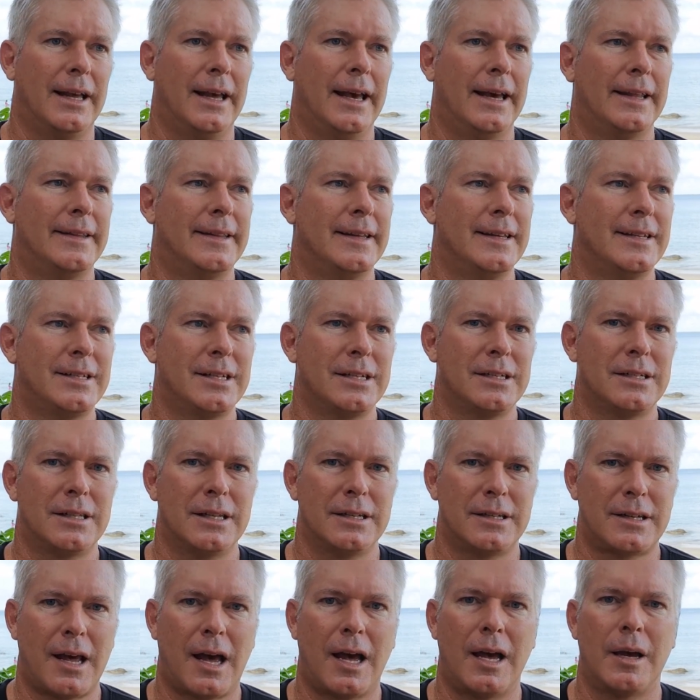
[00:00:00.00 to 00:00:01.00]
And this is
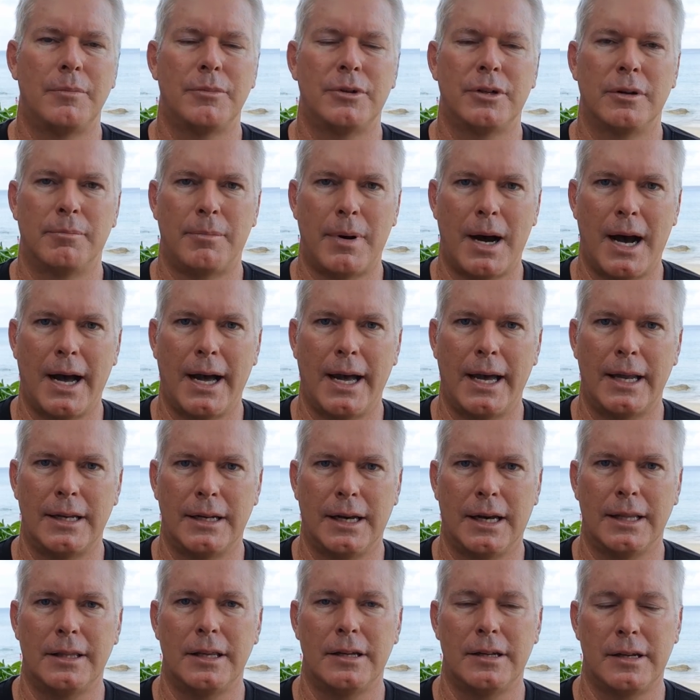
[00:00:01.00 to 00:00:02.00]
the time to buy,
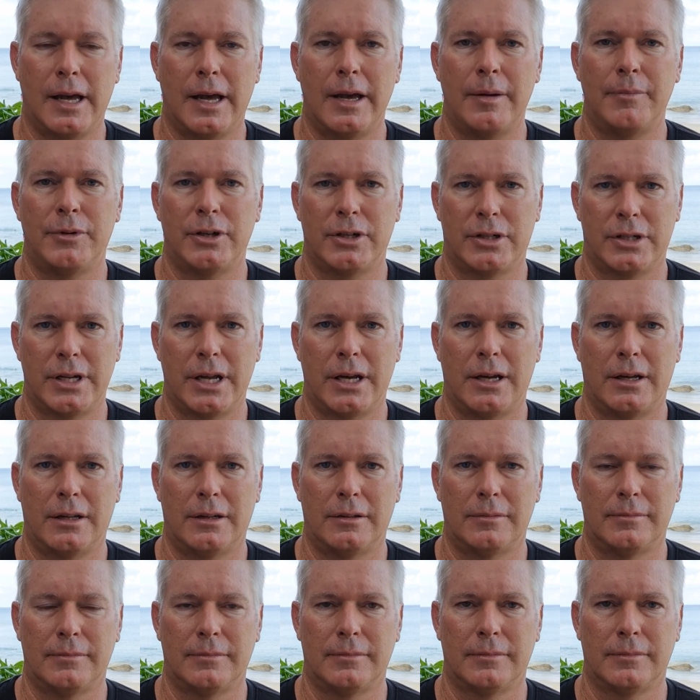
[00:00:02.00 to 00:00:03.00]
not the time to
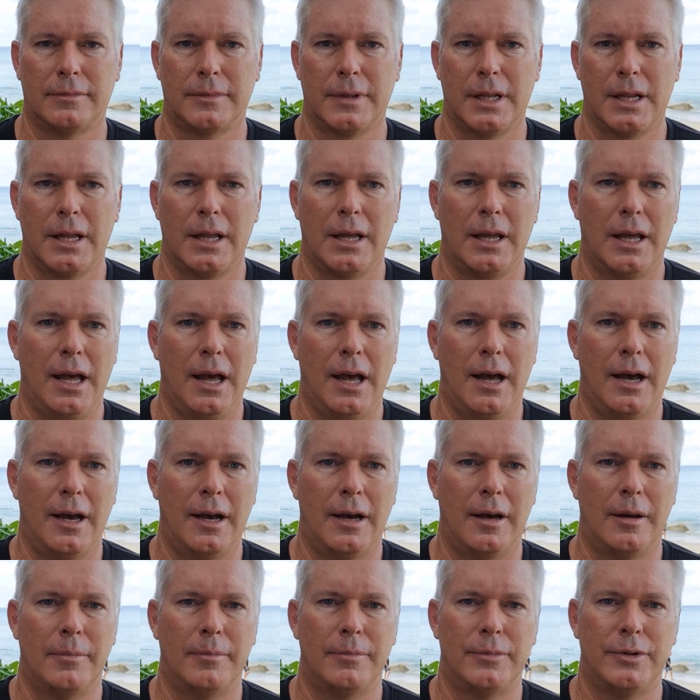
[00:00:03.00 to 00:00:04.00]
sell.
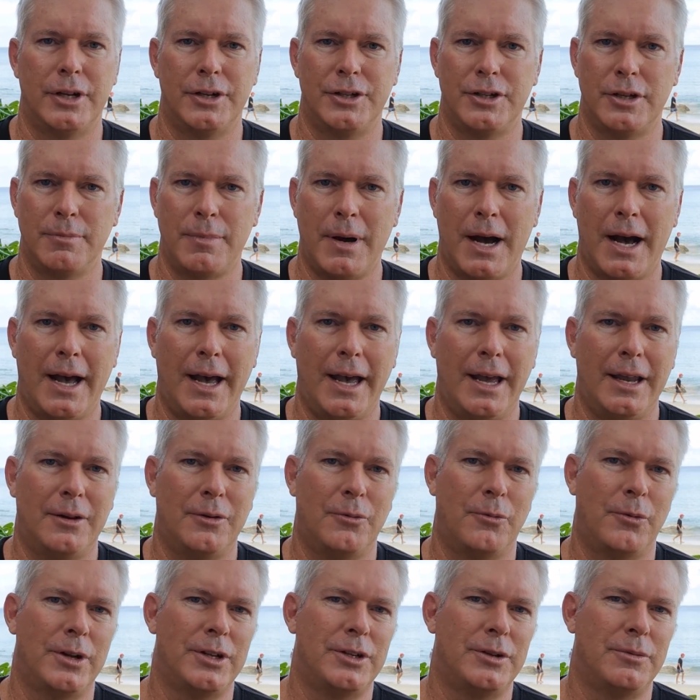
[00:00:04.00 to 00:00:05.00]

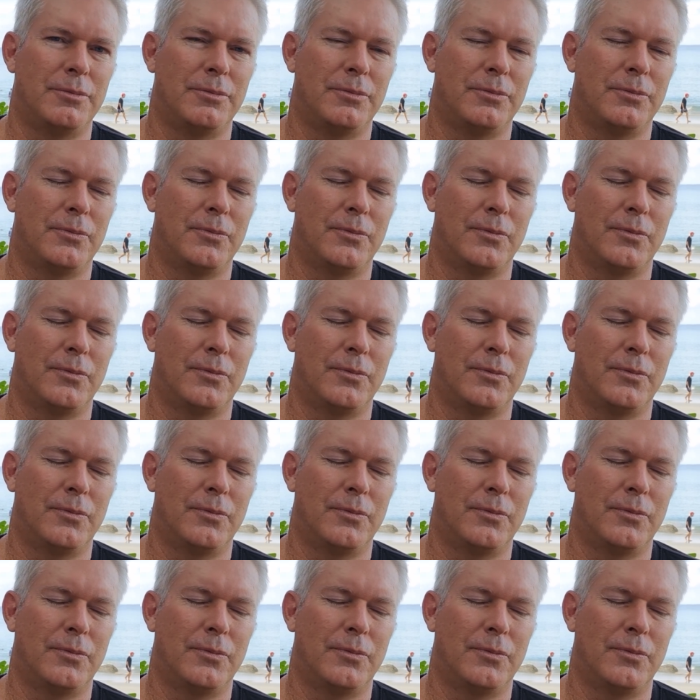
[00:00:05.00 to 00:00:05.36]
Digibyte, when